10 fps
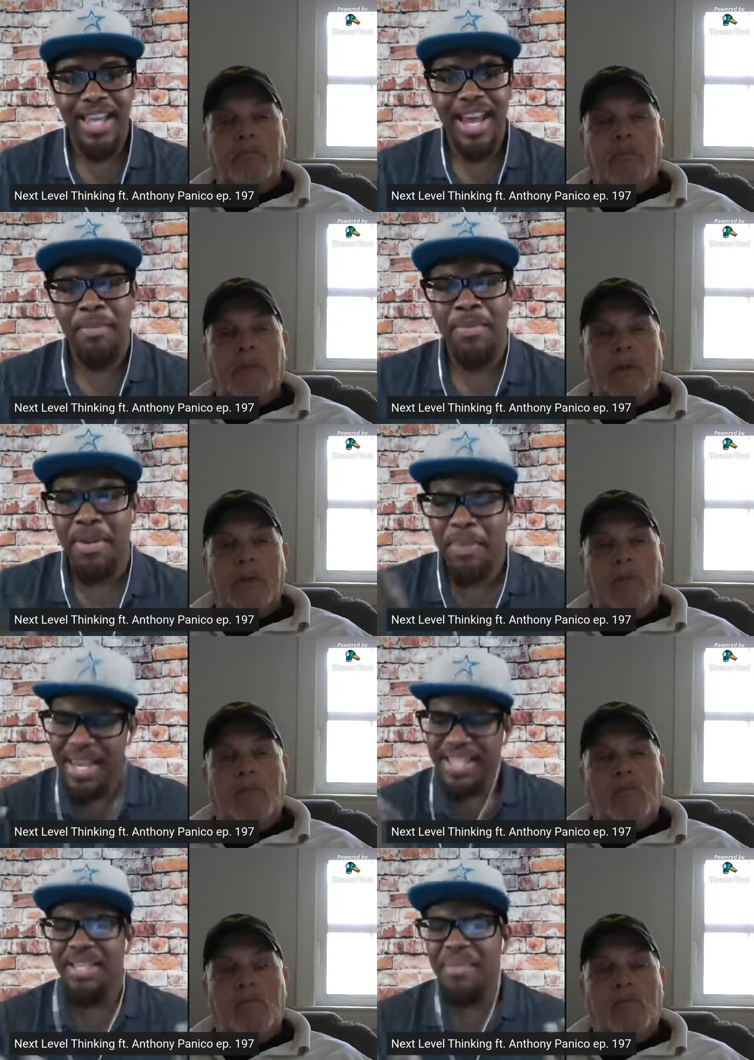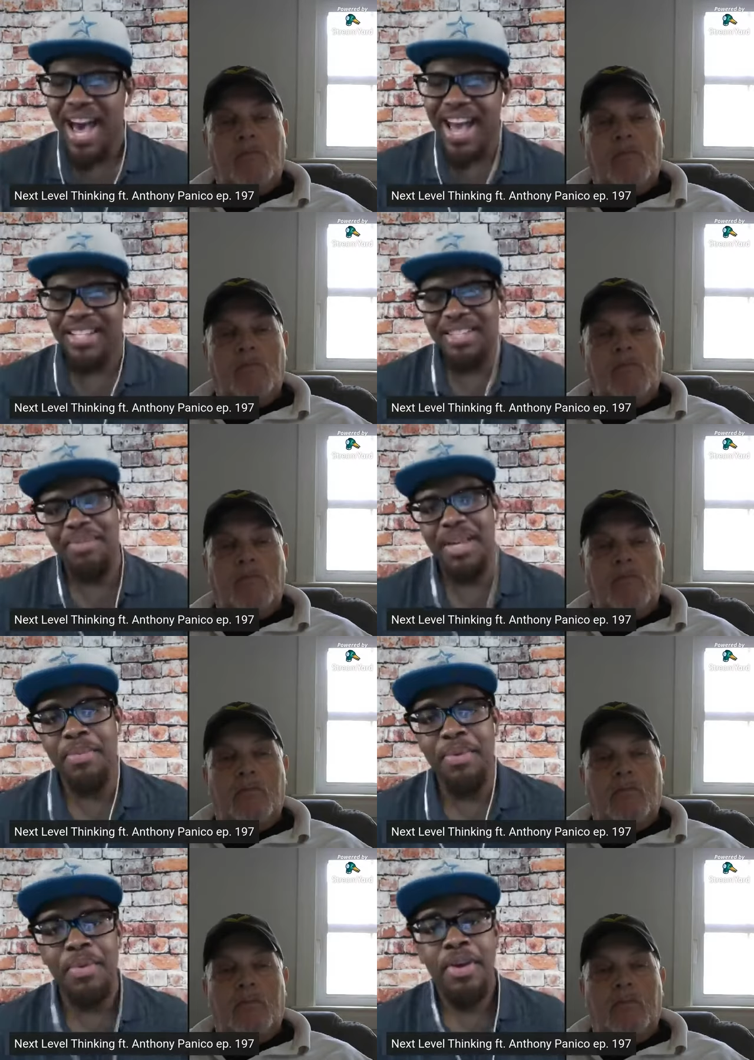Speaker 1: to kind of bring a peace of mind to some
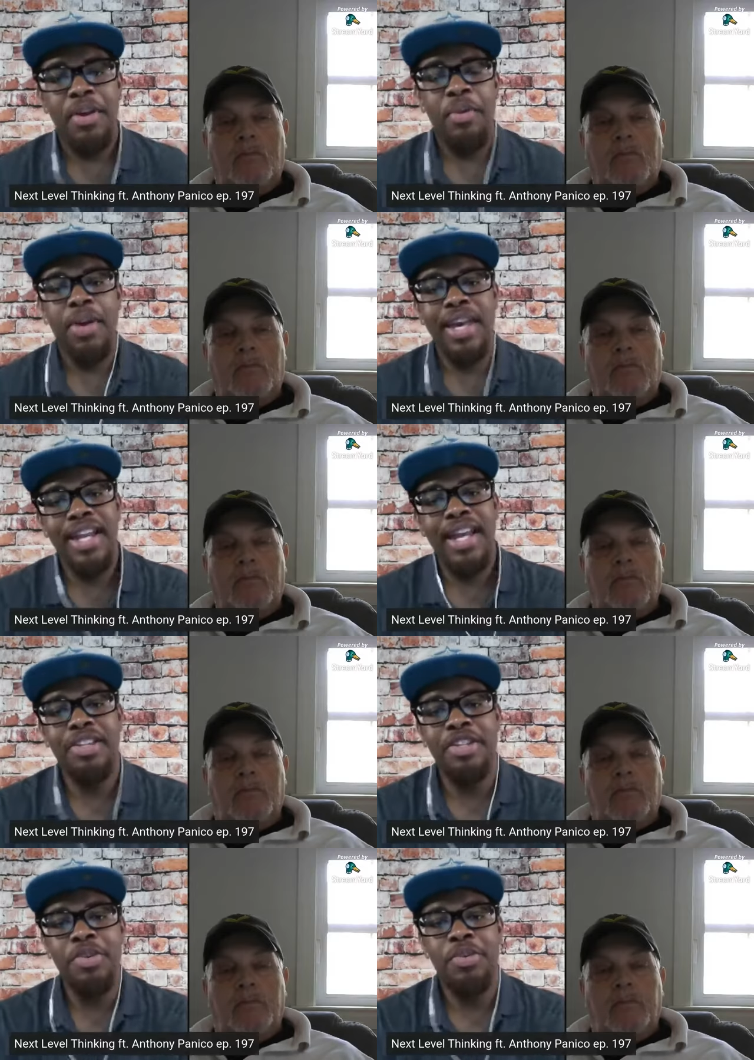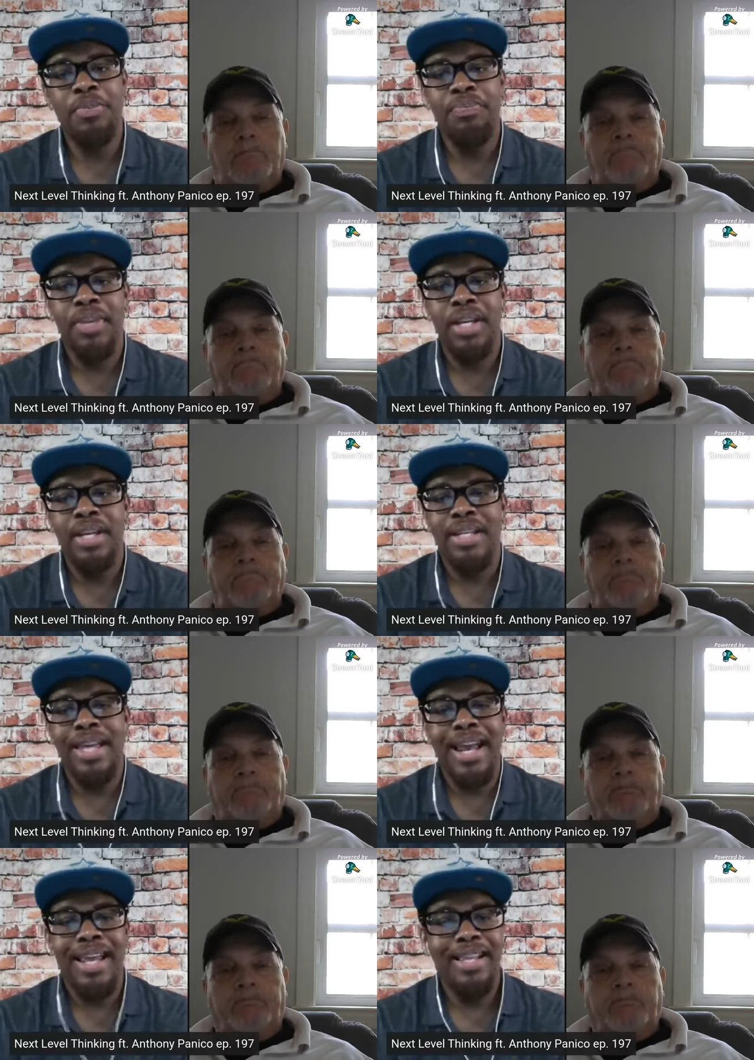people, what can they do to
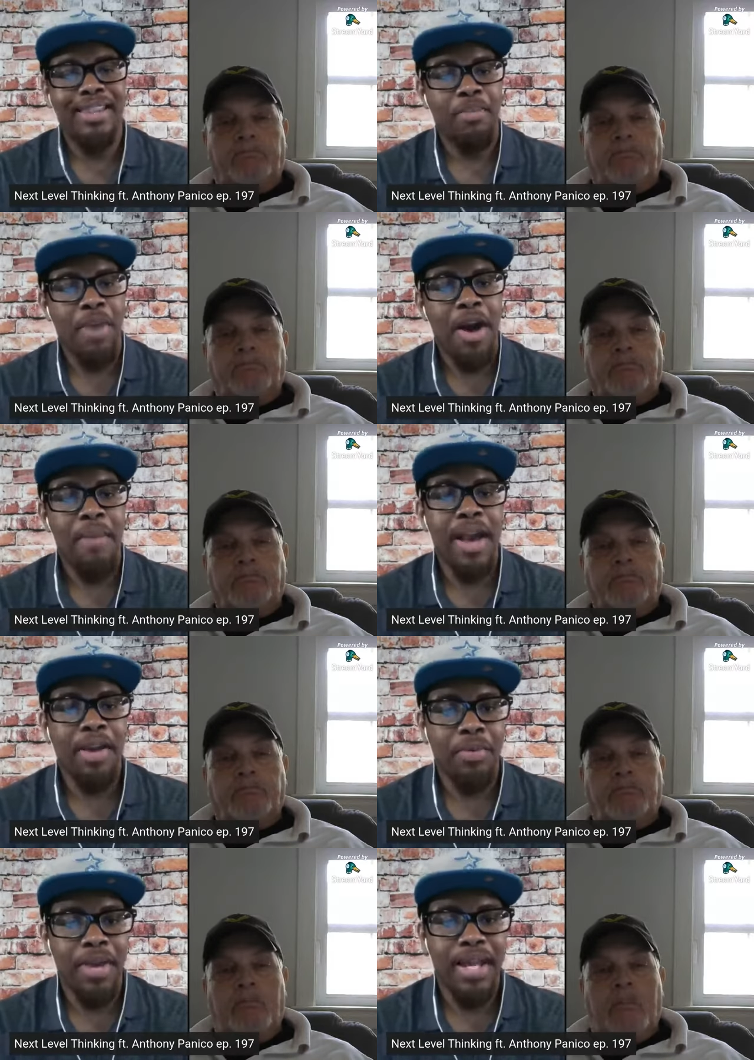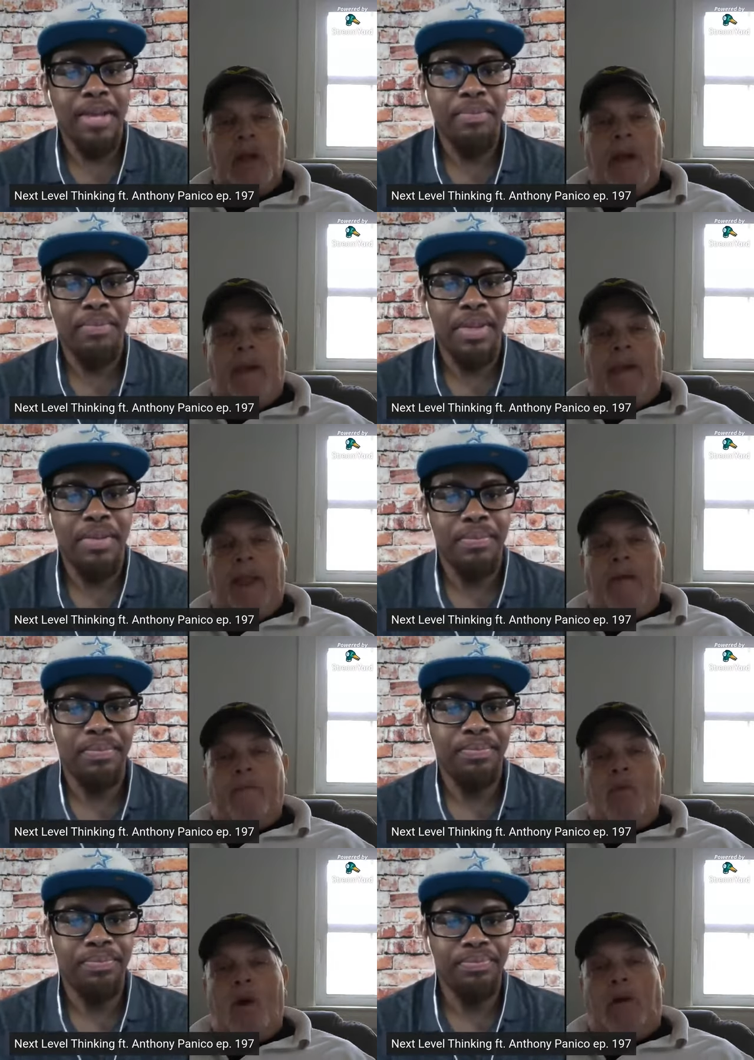kind of get the ball back running?
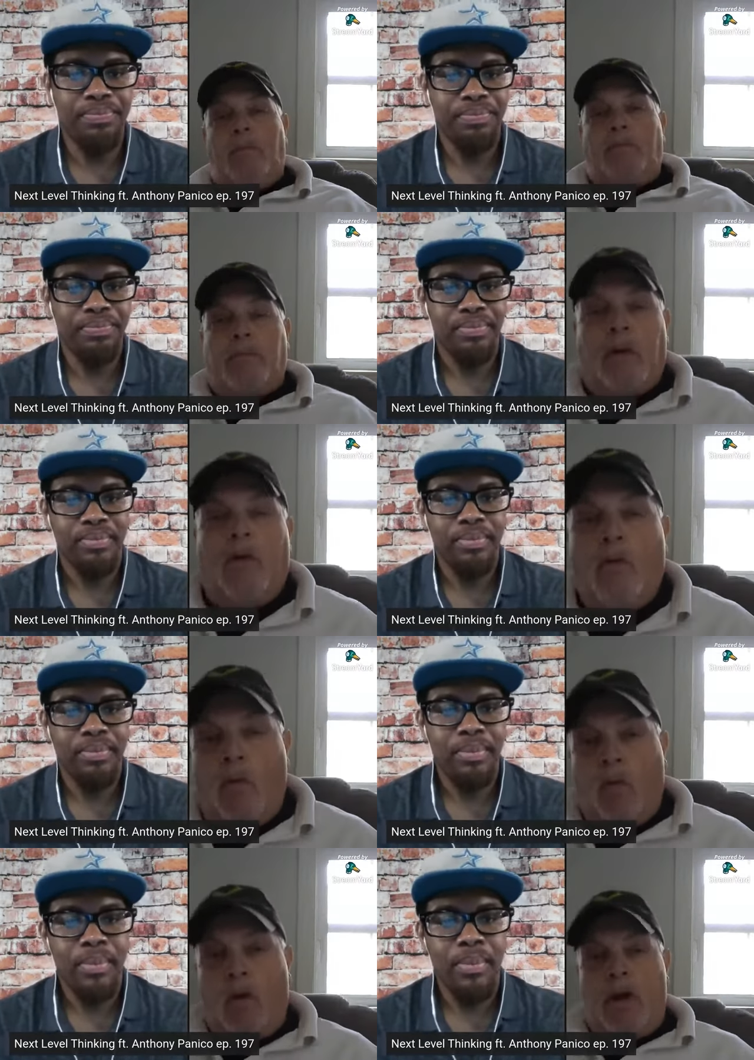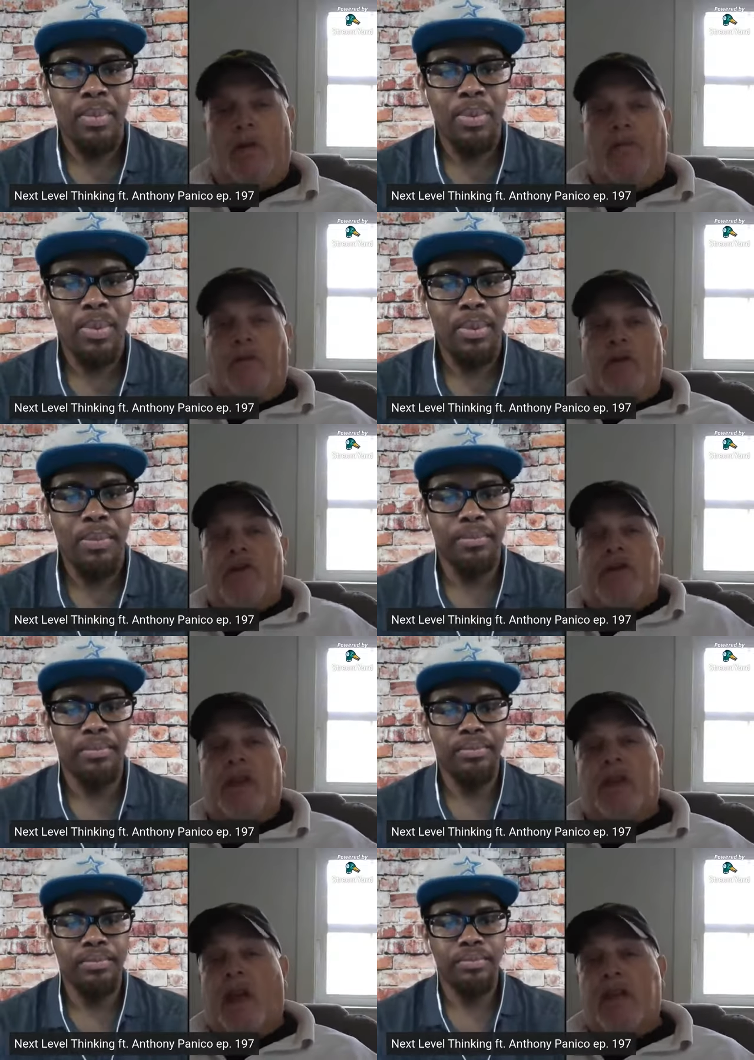
Speaker 2: Well, one of the first
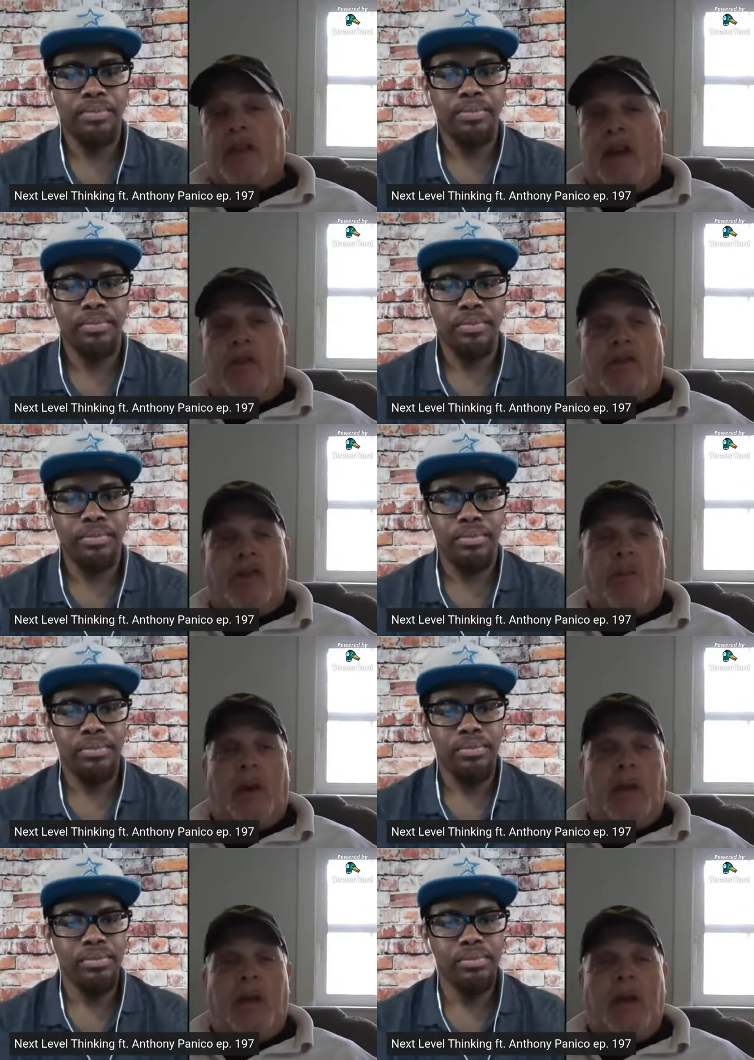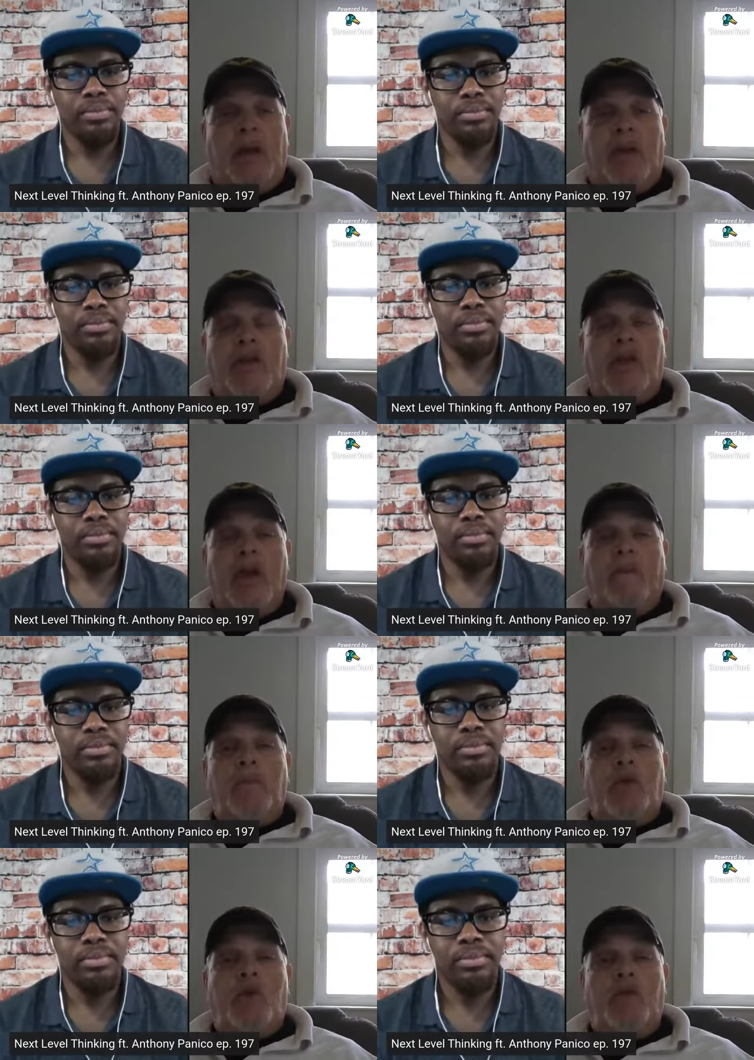things I tell somebody is
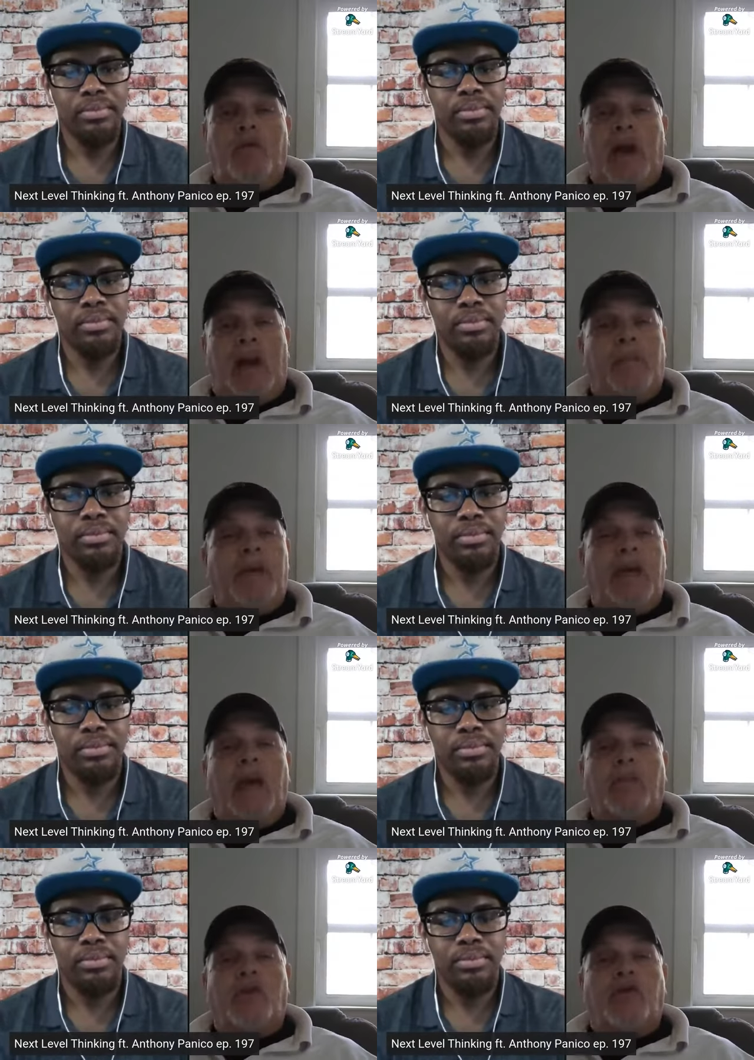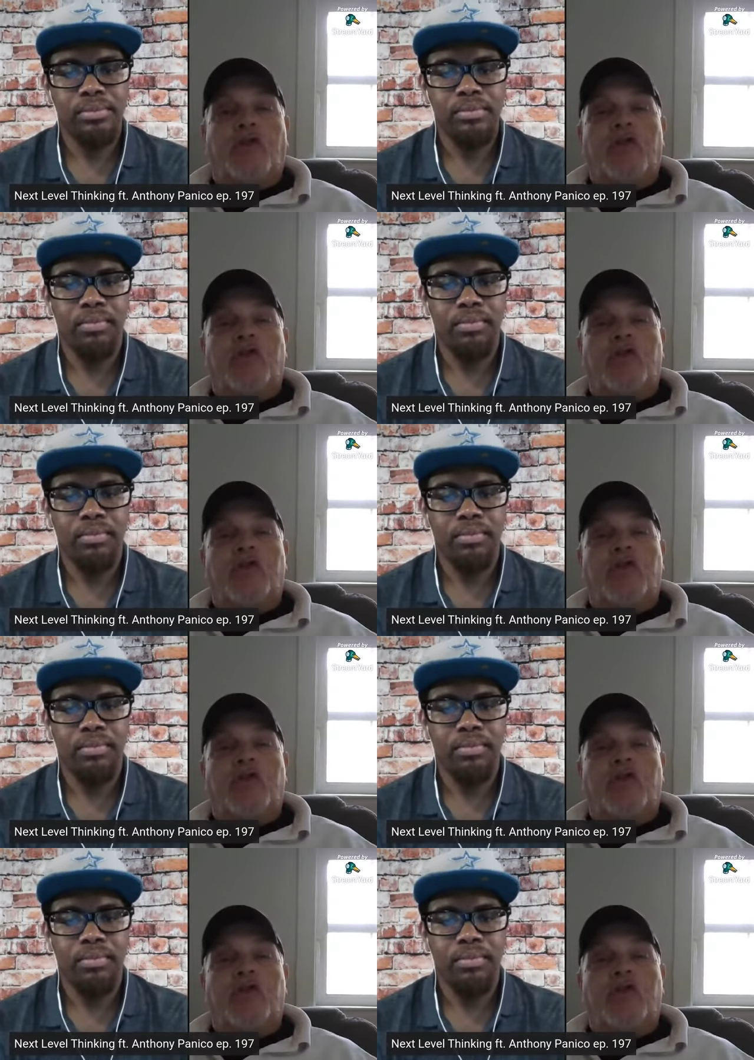you've got to be able to